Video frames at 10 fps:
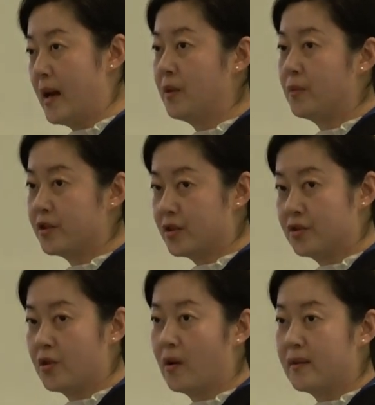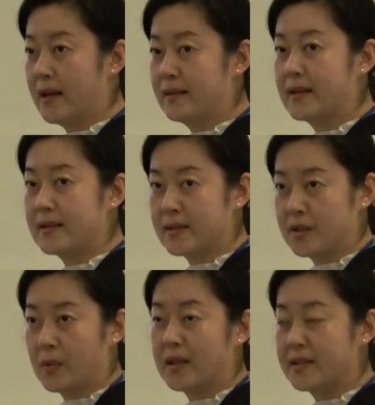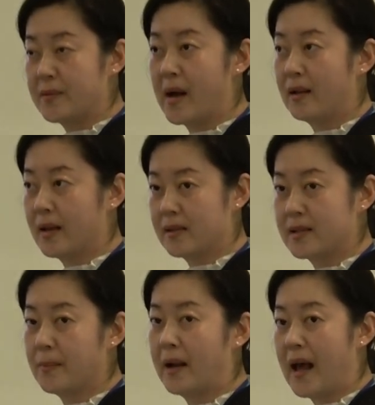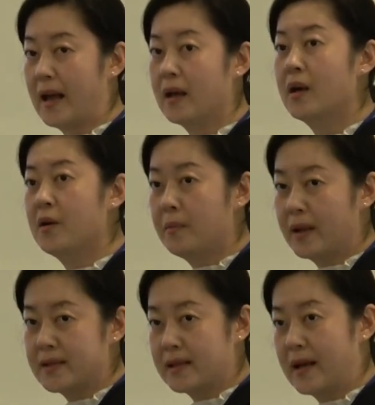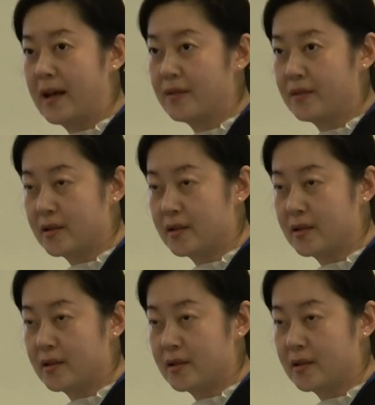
and we just saw that this is when the demand and supply play together.